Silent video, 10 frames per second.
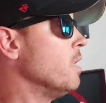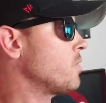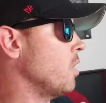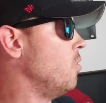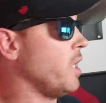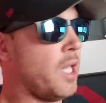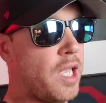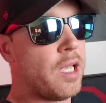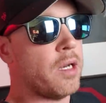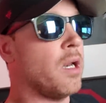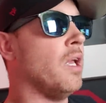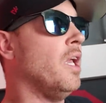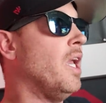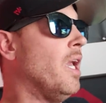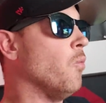So again,
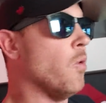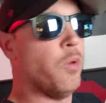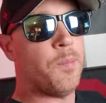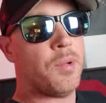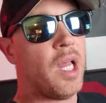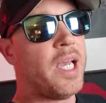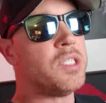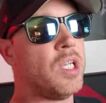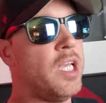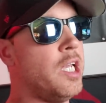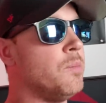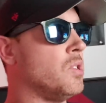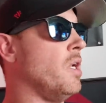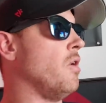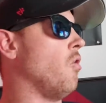when we play teams
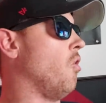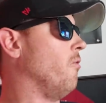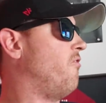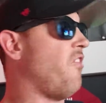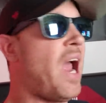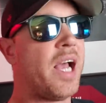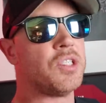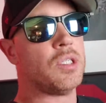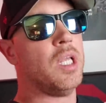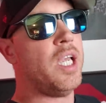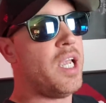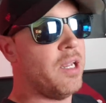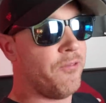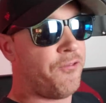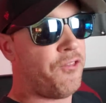that are vastly
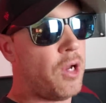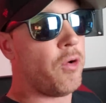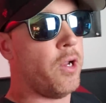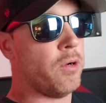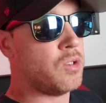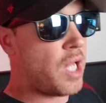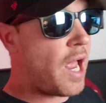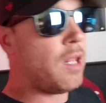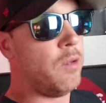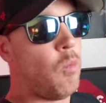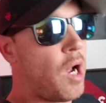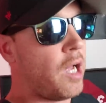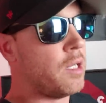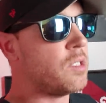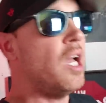inferior
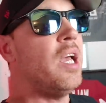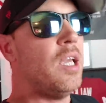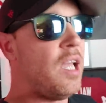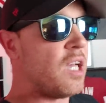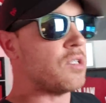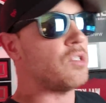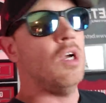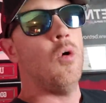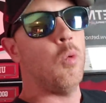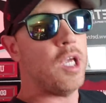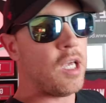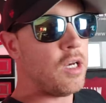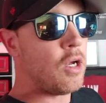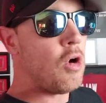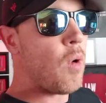talent-wise, yes, we
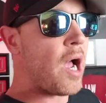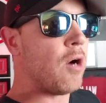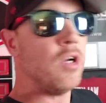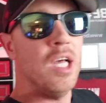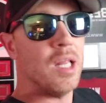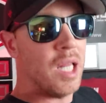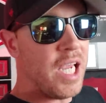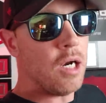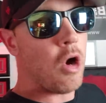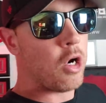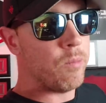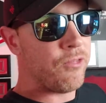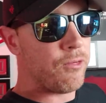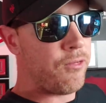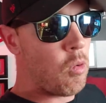can go out, lean on them
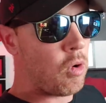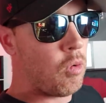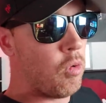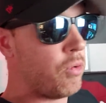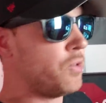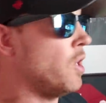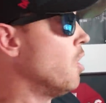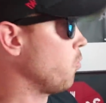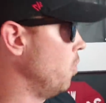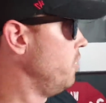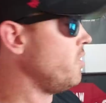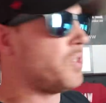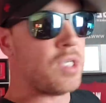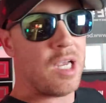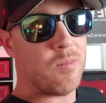for 4 quarters, run the
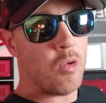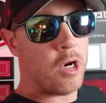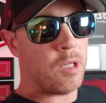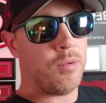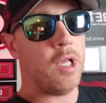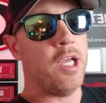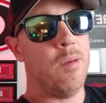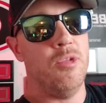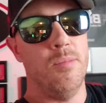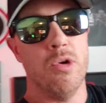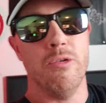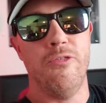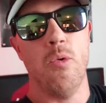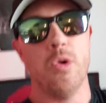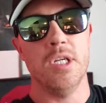same running play up the middle
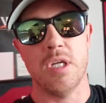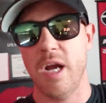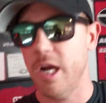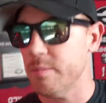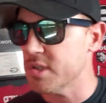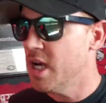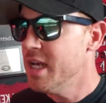40 times,